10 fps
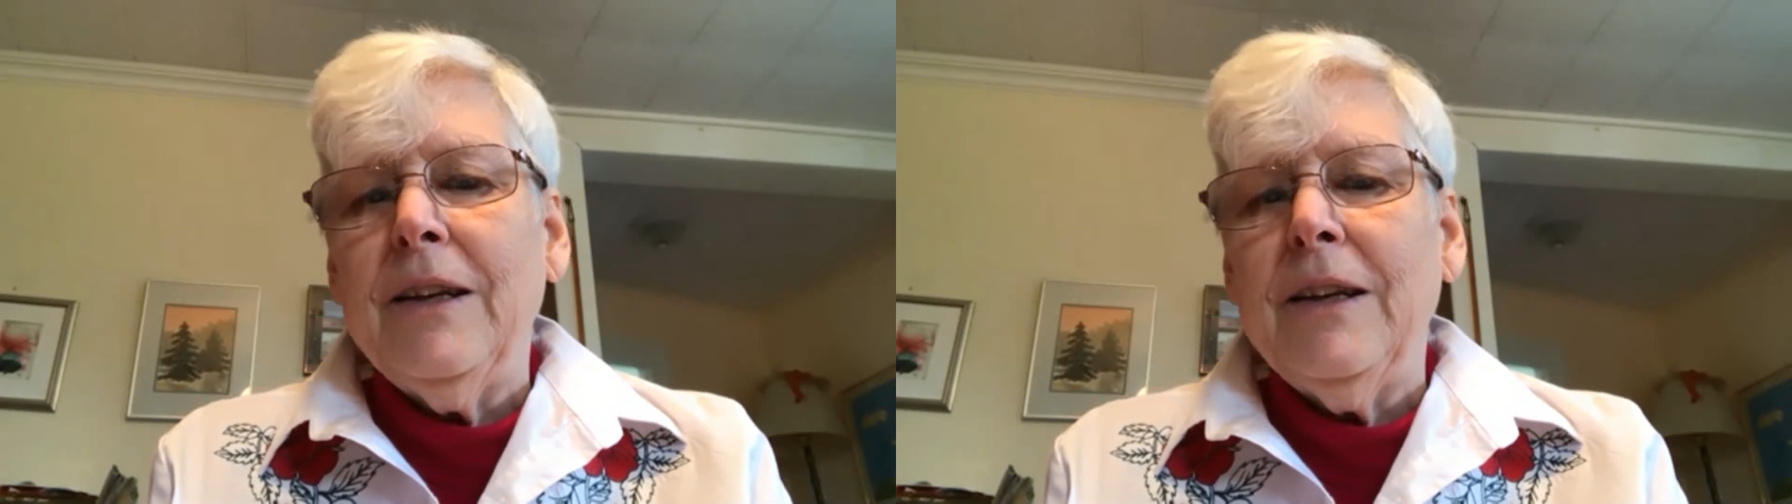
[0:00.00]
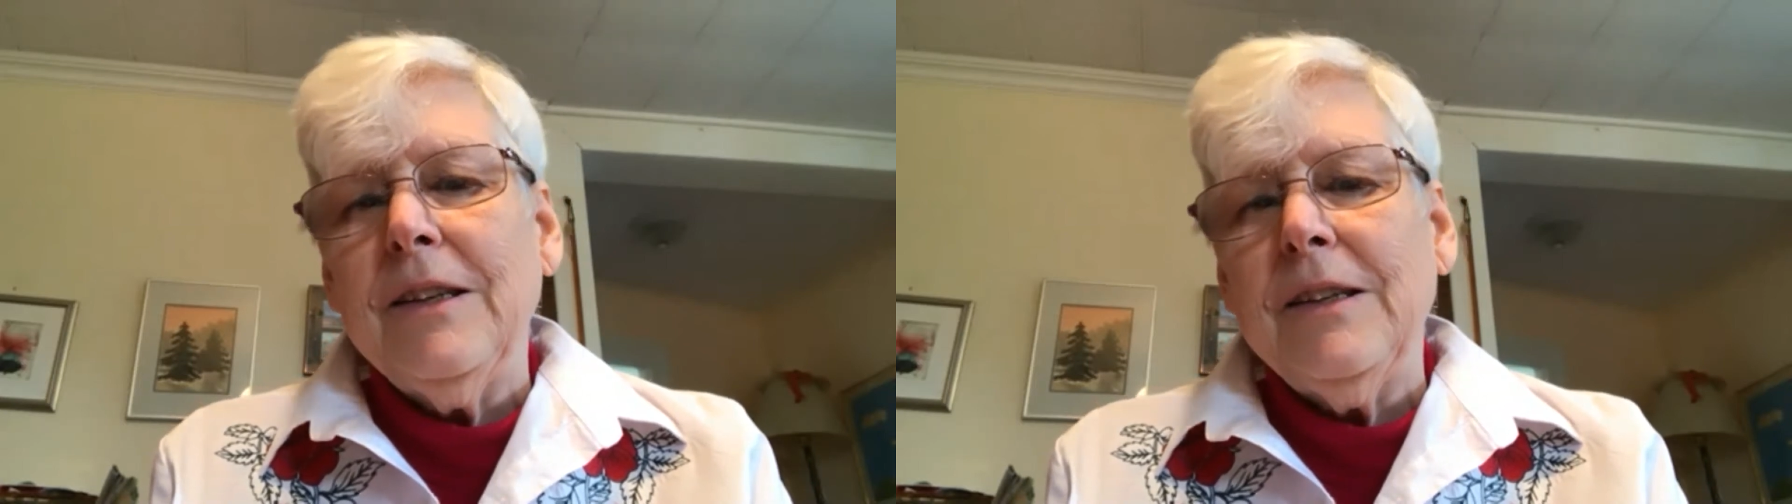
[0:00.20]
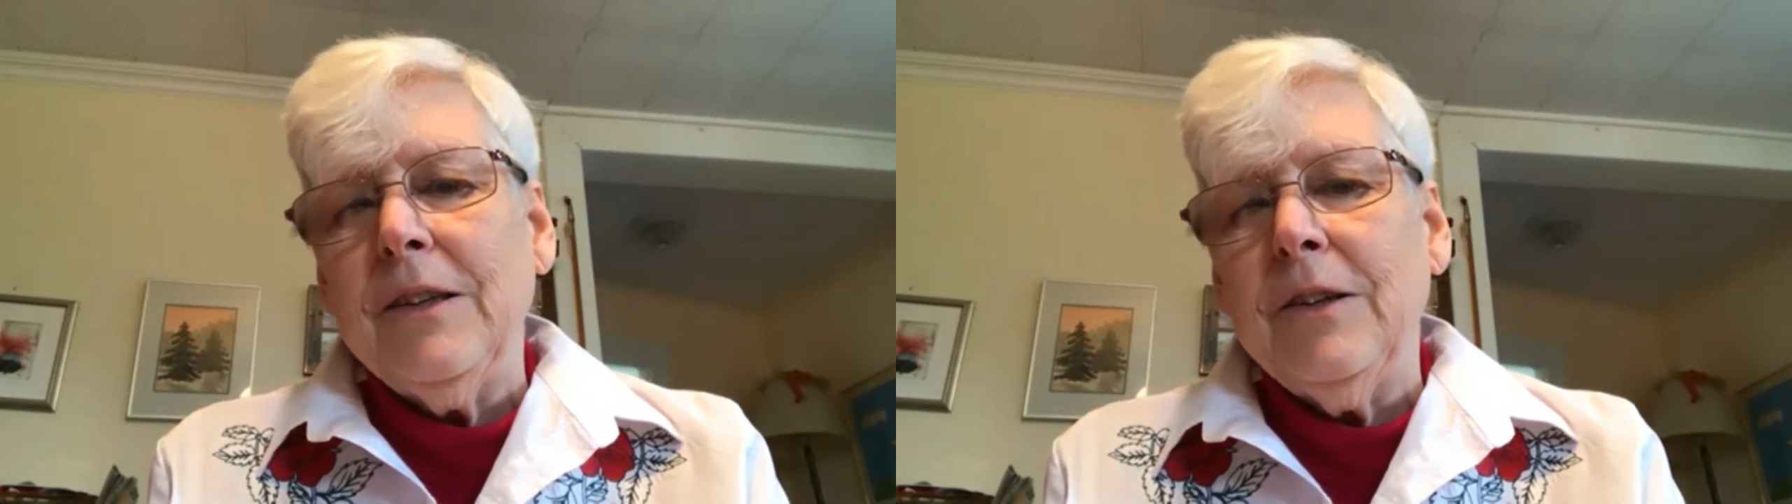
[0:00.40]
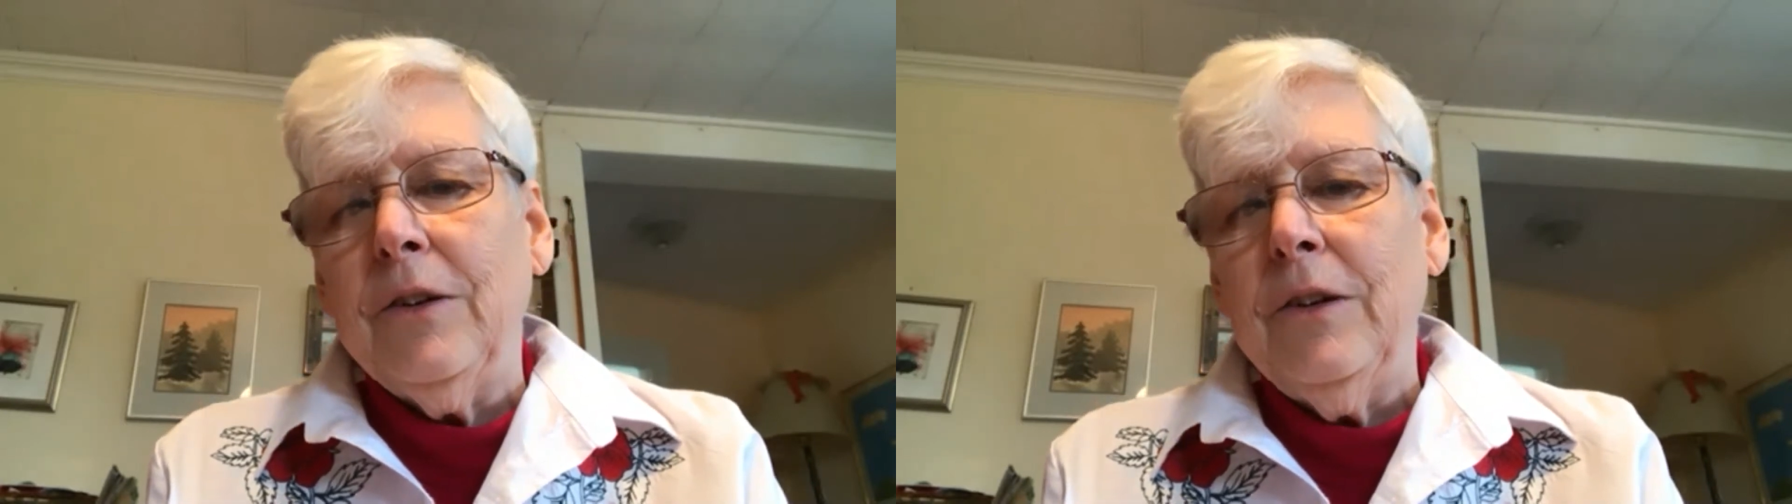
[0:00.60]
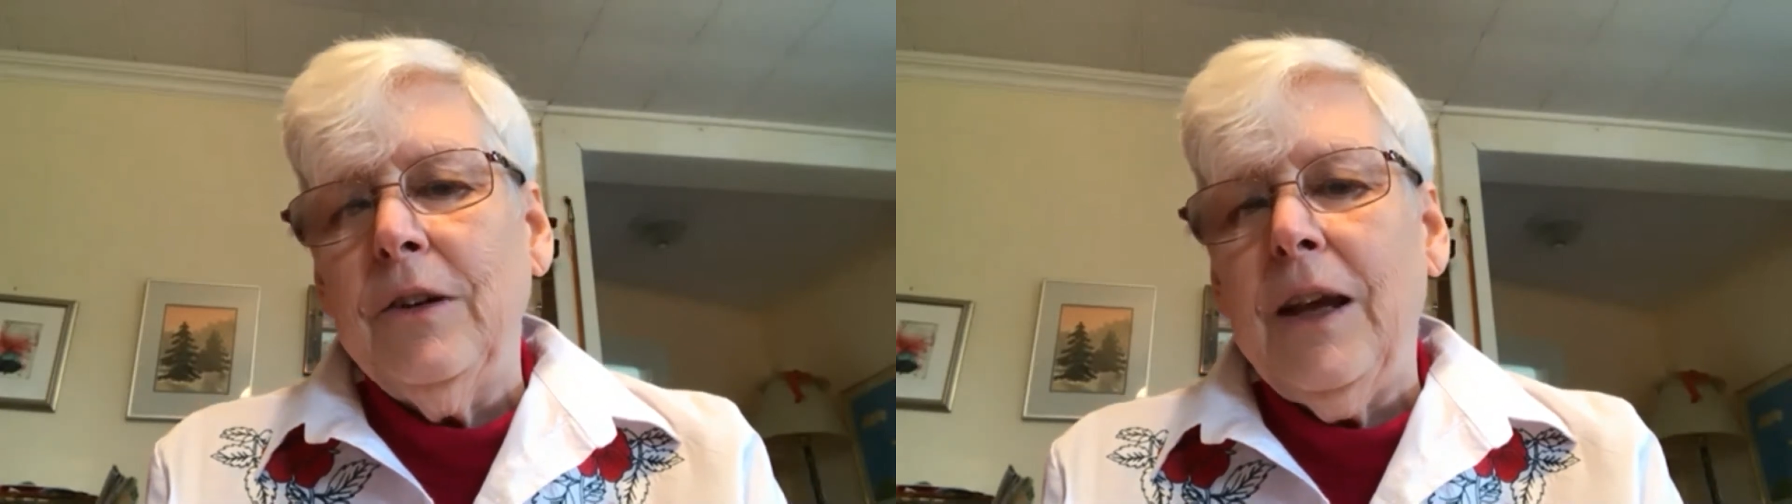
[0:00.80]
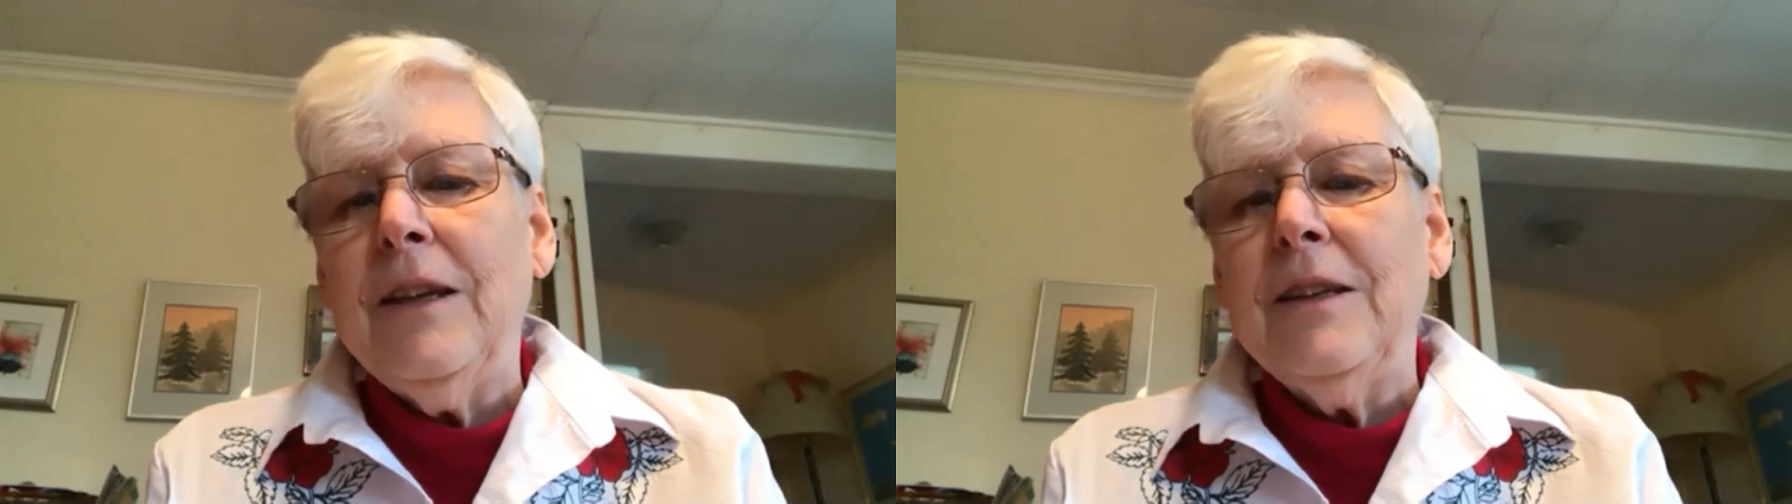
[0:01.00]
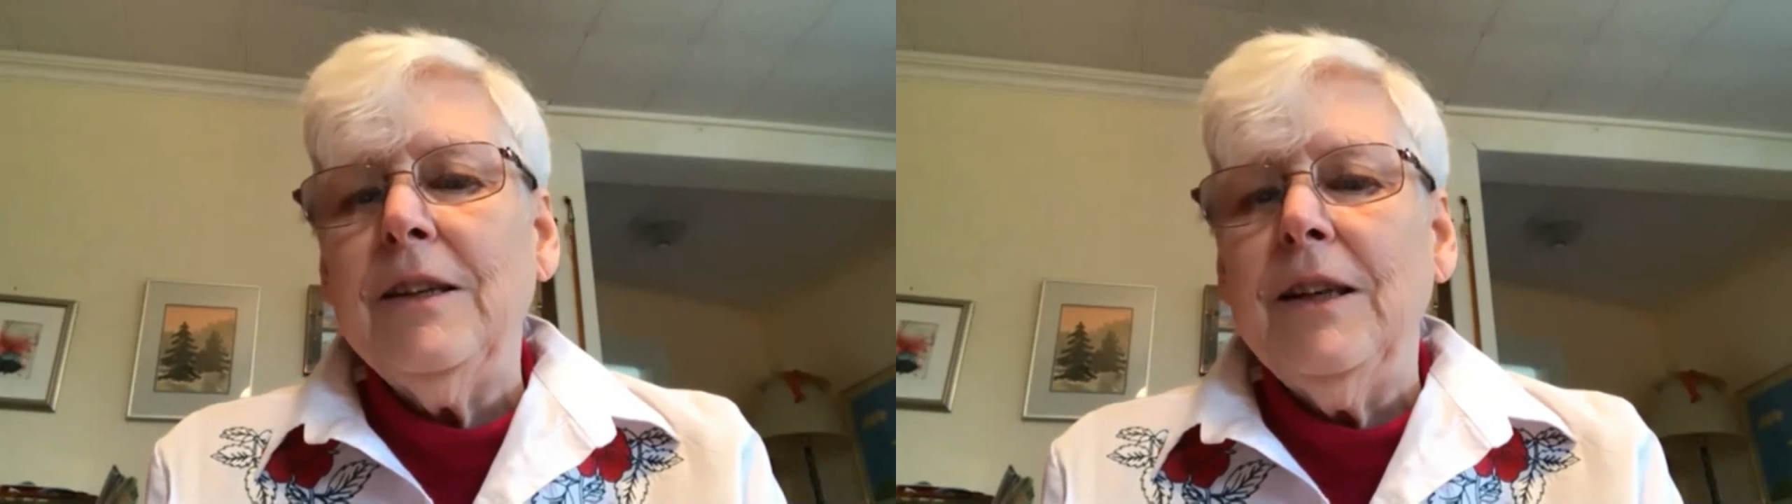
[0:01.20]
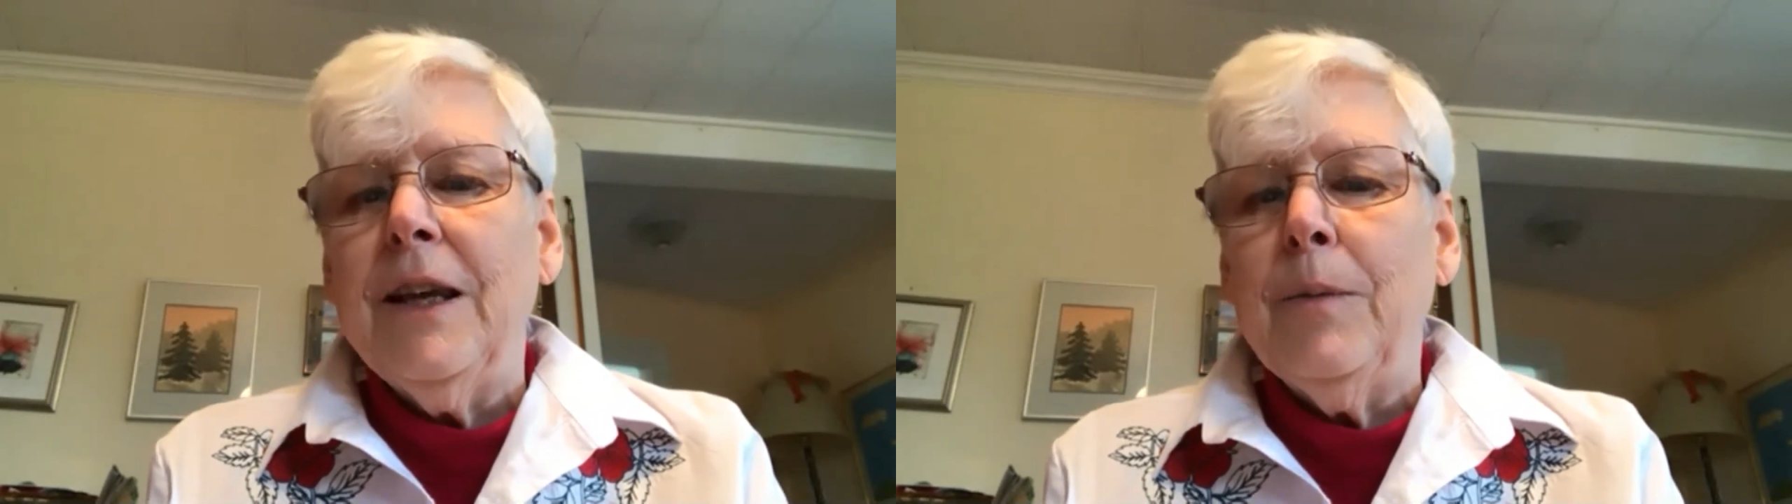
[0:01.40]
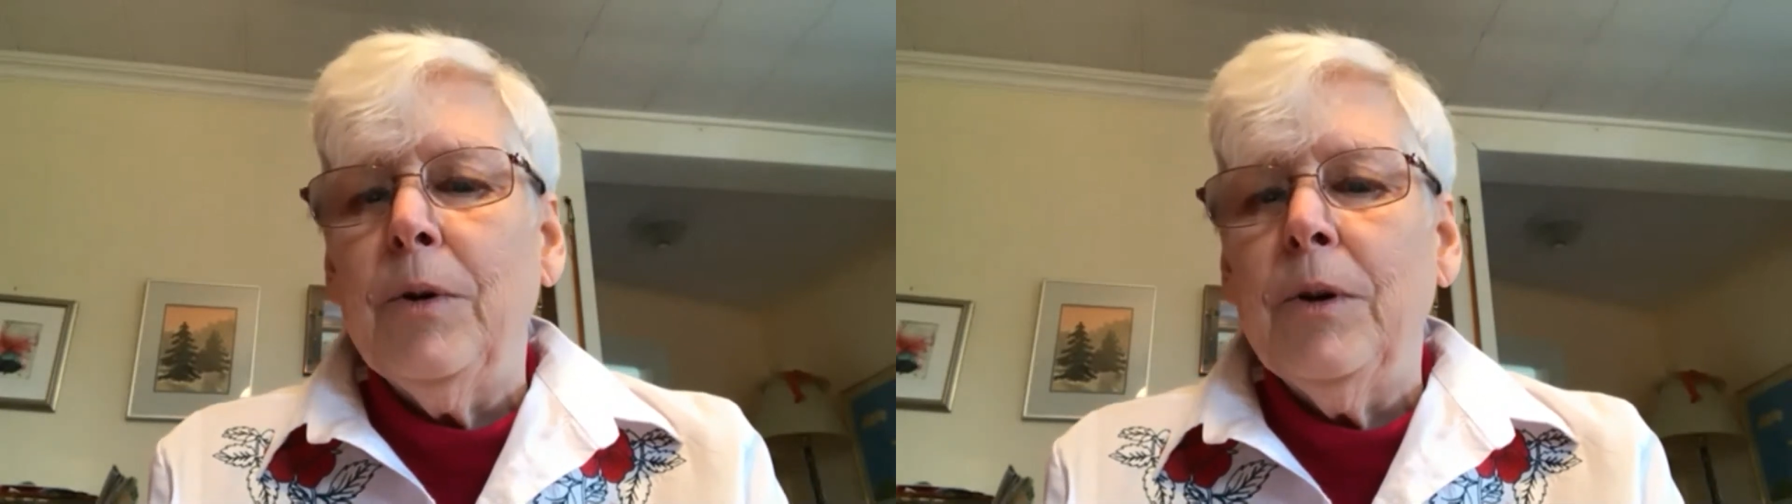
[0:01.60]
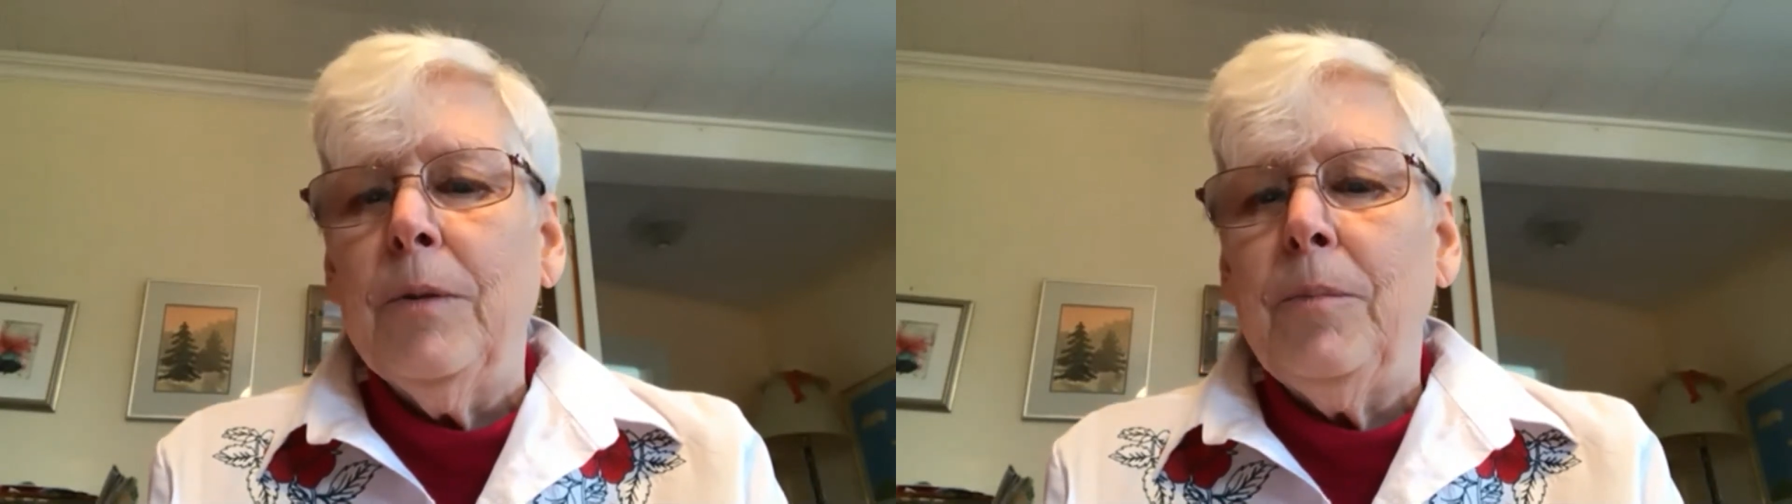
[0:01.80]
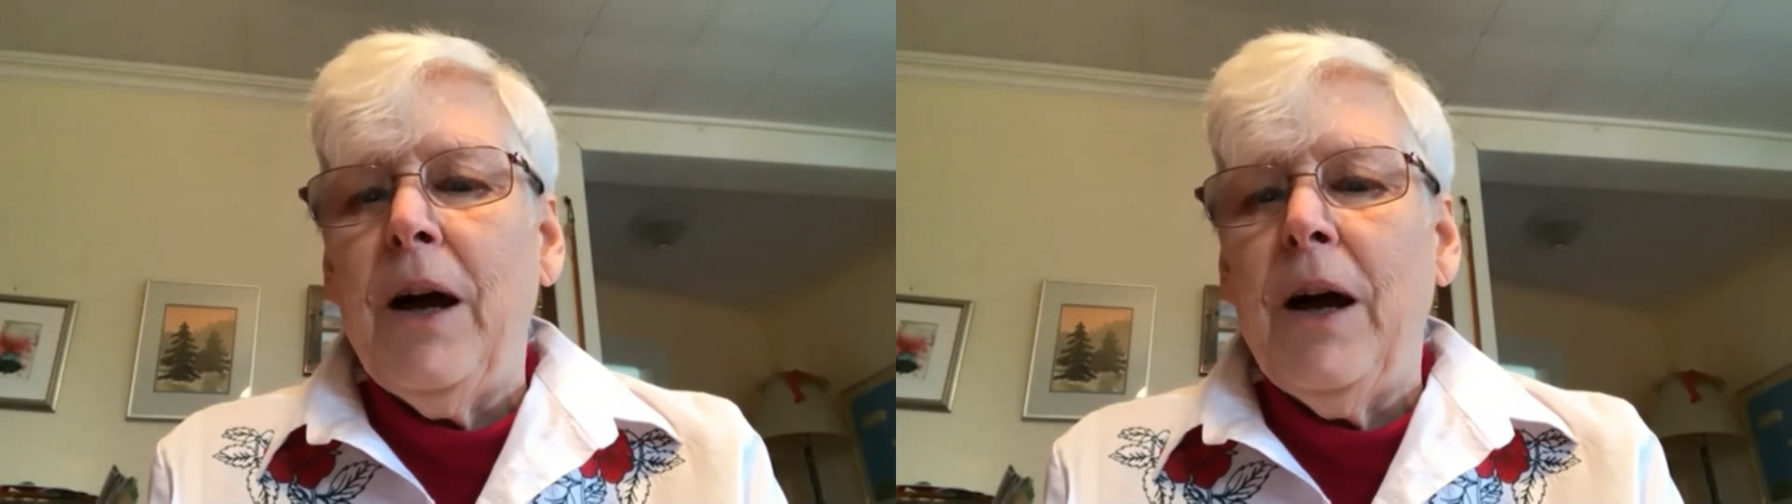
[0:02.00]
consider anti-labor,